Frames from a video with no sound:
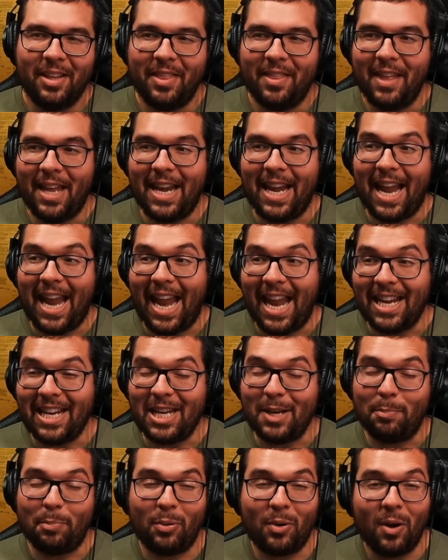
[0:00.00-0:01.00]
that
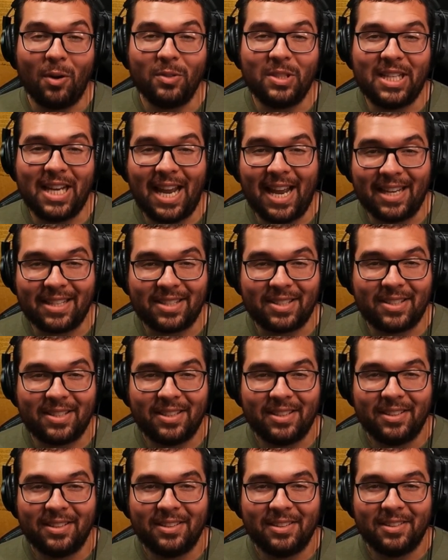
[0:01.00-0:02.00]
any
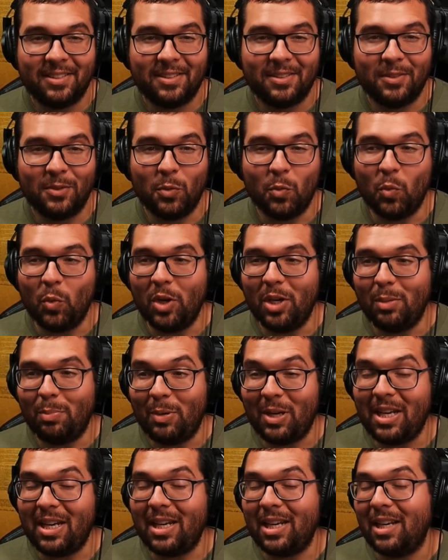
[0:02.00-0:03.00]
protest would
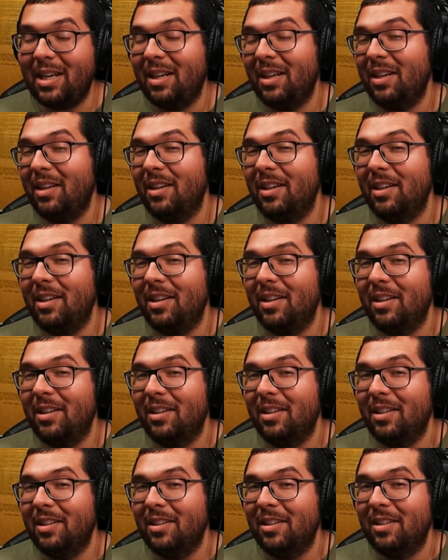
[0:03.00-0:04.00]
be
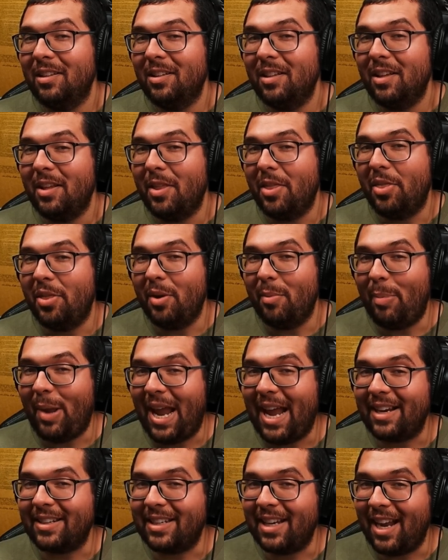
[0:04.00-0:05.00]
the
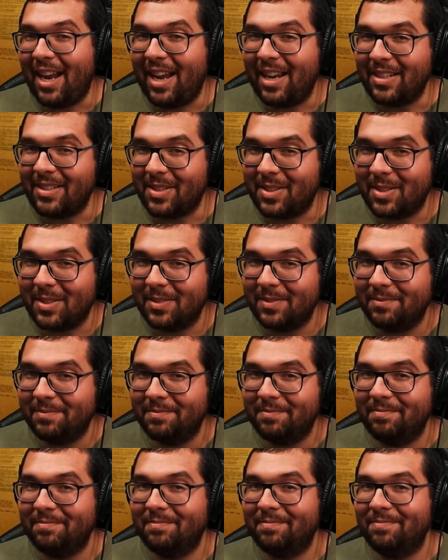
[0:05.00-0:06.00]
bad guys,
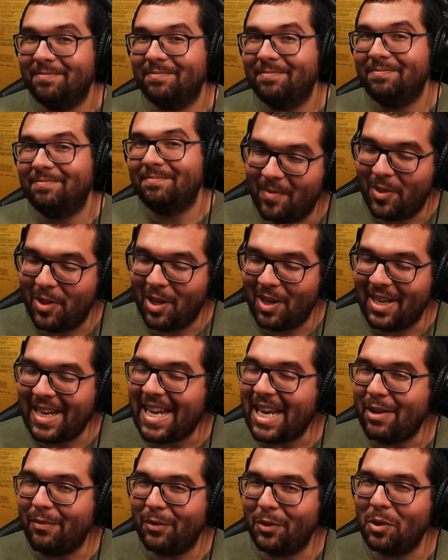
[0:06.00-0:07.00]
the
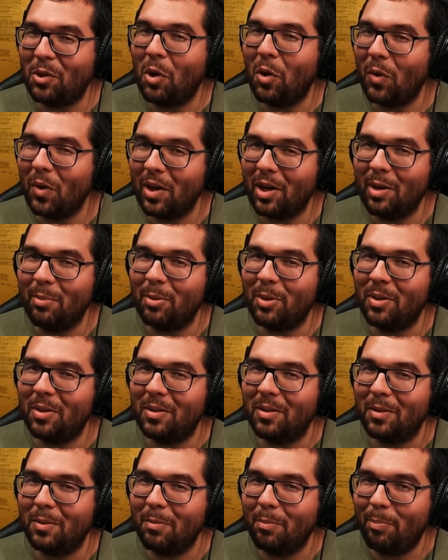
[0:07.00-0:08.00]
evil,
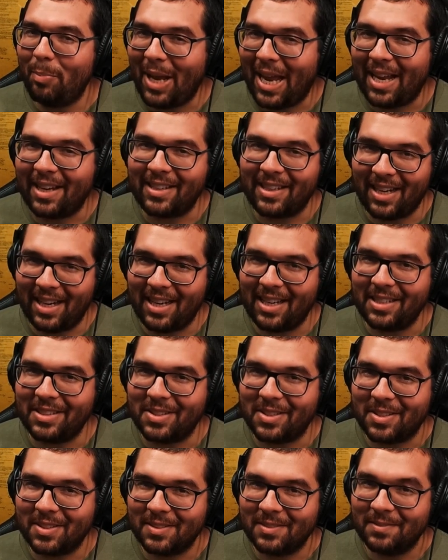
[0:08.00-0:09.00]
horrible bad
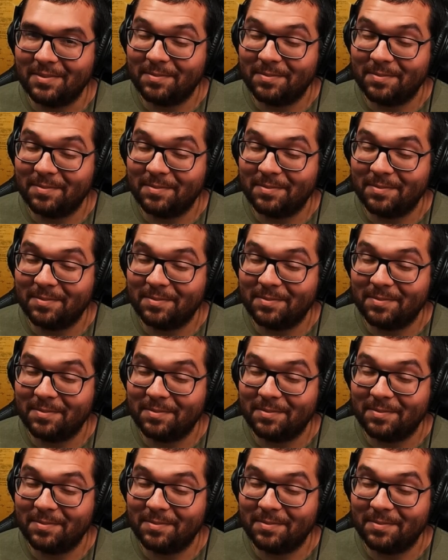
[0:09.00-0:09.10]
guys.